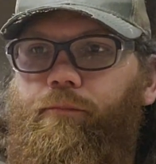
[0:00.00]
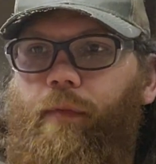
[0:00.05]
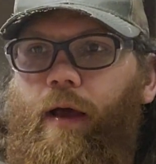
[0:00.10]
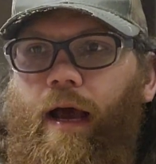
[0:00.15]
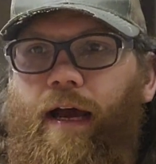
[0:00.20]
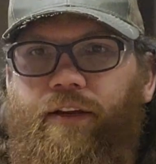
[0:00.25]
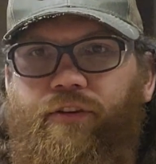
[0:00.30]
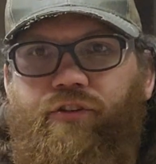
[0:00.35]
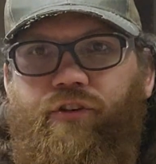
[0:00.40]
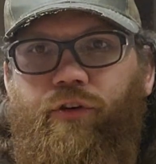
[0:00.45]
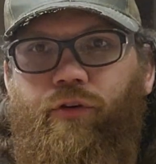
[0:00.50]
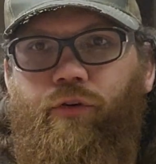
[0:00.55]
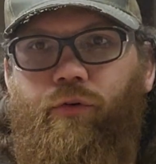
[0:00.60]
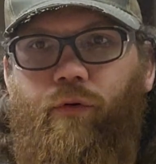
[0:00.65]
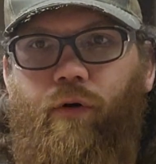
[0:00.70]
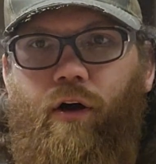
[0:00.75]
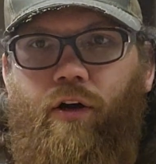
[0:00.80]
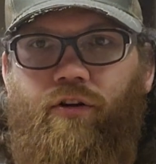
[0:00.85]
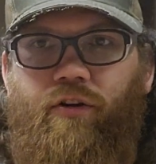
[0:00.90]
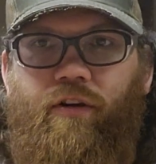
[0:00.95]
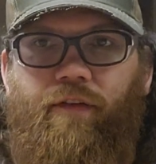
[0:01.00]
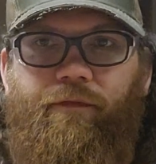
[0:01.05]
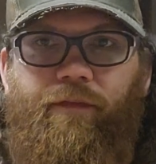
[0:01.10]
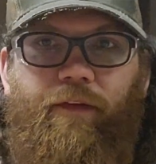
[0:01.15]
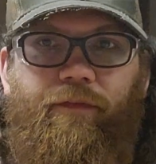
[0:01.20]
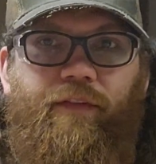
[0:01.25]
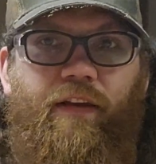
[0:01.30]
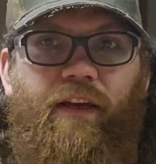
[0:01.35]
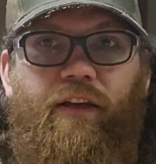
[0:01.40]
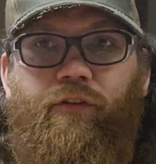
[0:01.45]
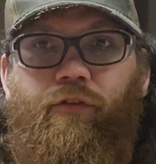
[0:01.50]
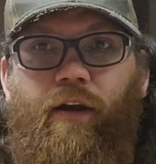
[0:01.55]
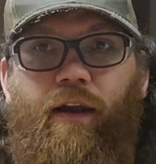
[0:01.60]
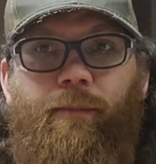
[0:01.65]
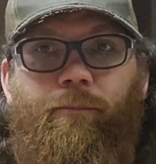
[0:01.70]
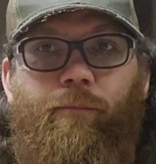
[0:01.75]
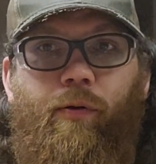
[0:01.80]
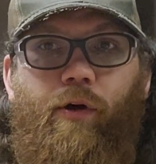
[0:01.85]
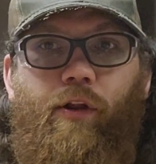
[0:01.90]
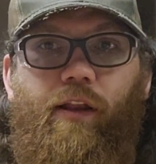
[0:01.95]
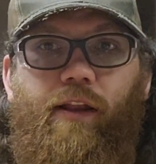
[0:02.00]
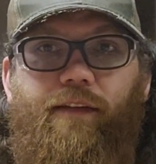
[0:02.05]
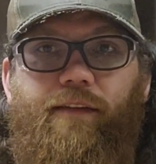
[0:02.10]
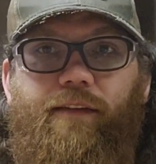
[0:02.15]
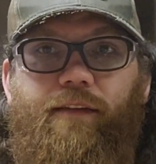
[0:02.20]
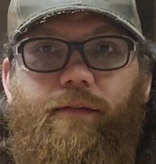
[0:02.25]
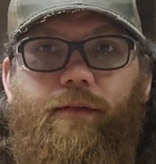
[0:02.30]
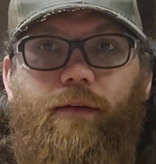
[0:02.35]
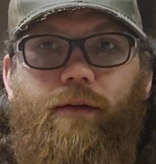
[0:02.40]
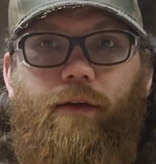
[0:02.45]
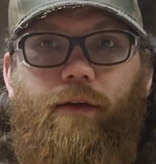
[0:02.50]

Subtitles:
I shoot 115 grain bullets,